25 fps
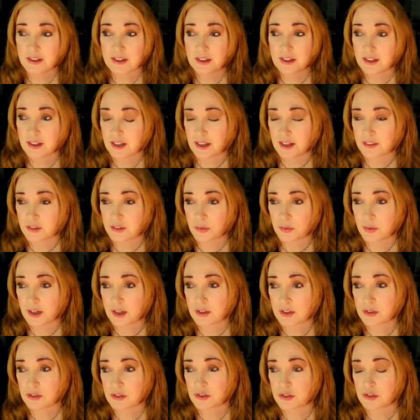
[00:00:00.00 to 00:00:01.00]
at the
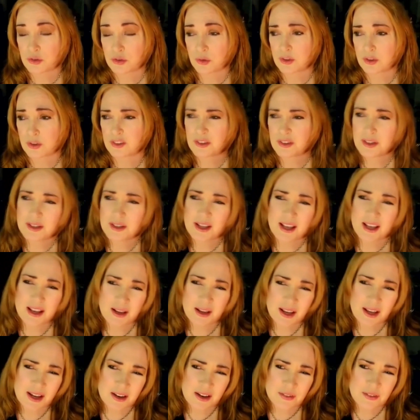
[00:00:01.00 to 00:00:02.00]
record store.
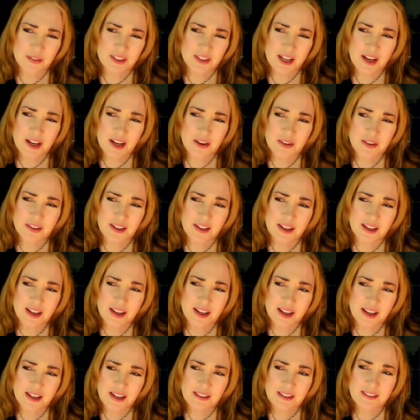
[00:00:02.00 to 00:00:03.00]
Every now and
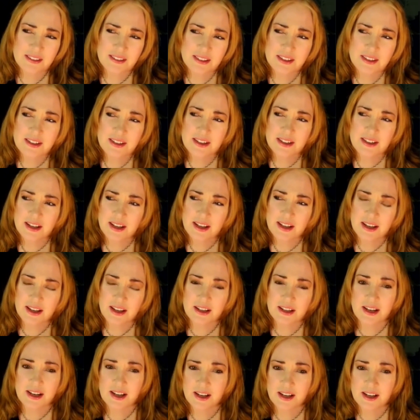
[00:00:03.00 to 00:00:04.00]
then
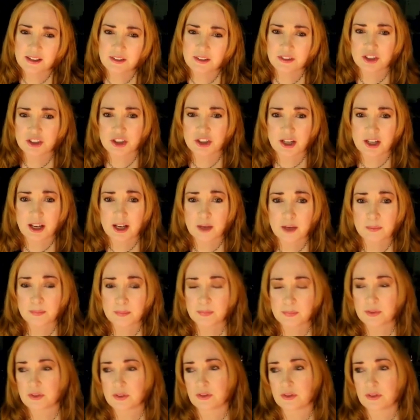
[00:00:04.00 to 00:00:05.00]
at a head shop,
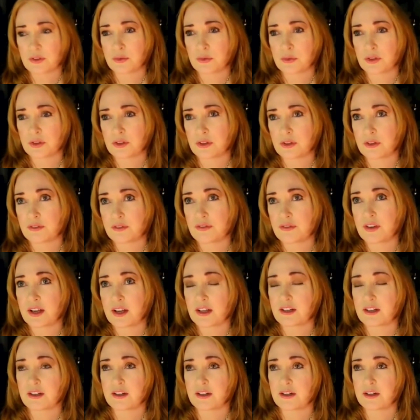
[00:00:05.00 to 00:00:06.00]
you'd
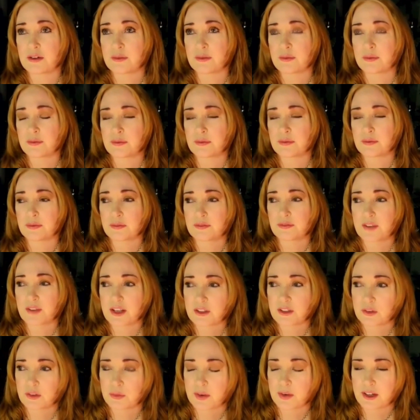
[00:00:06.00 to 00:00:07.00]
find a
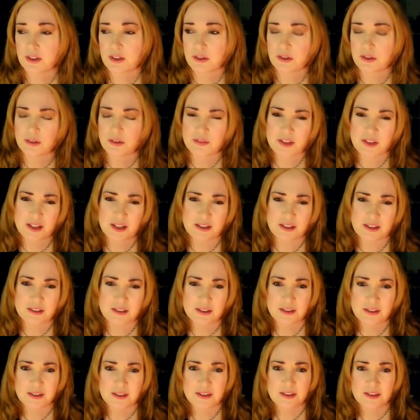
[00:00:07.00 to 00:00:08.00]
vinyl record of like
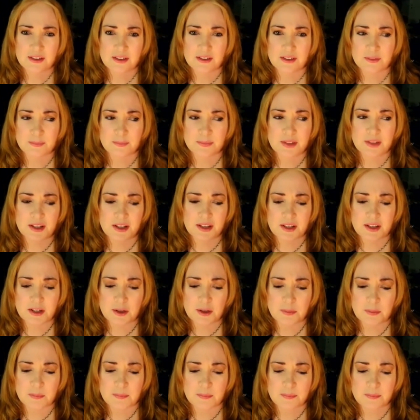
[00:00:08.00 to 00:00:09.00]

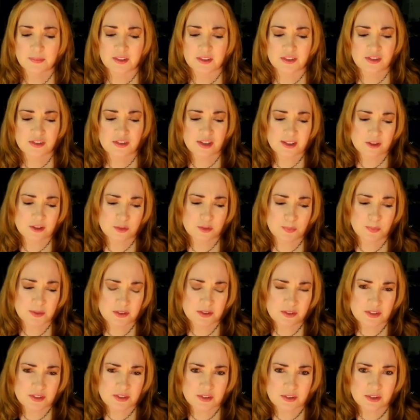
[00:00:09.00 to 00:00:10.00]
the Sex
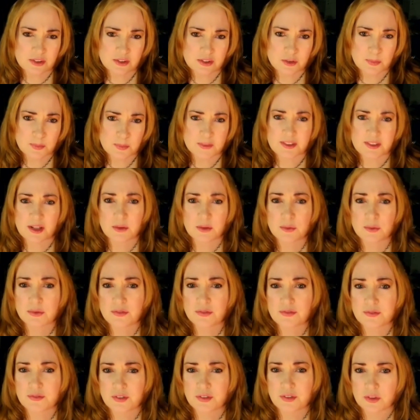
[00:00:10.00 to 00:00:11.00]
Pistols, but they were
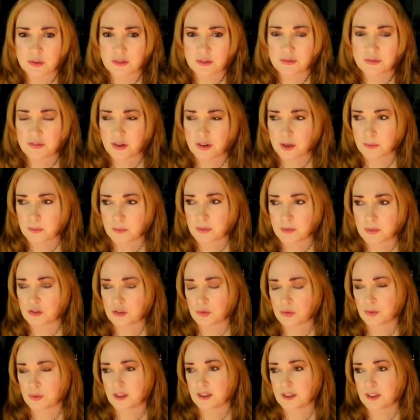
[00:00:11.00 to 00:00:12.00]
few and far
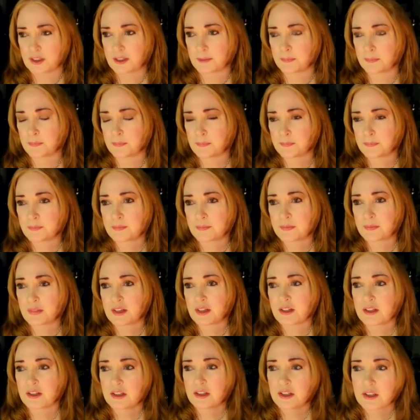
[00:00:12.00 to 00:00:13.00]
between.
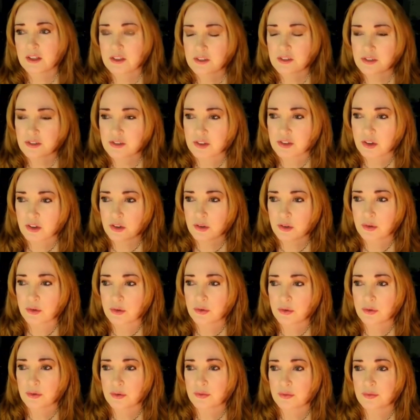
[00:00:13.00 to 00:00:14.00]

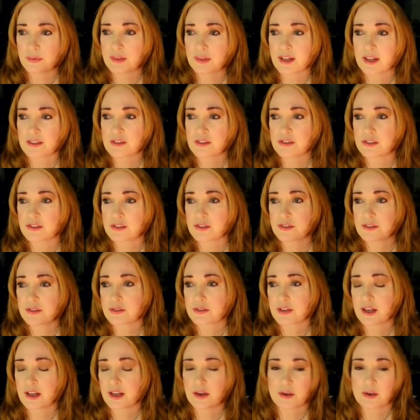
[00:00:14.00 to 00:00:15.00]
So
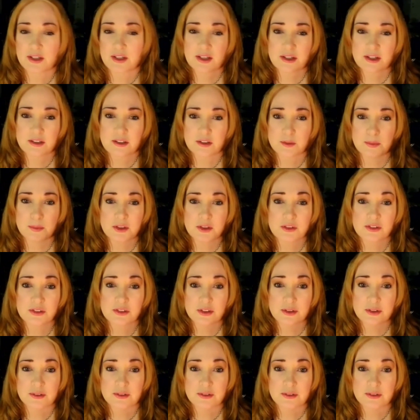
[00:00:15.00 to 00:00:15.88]
that's how I got into music.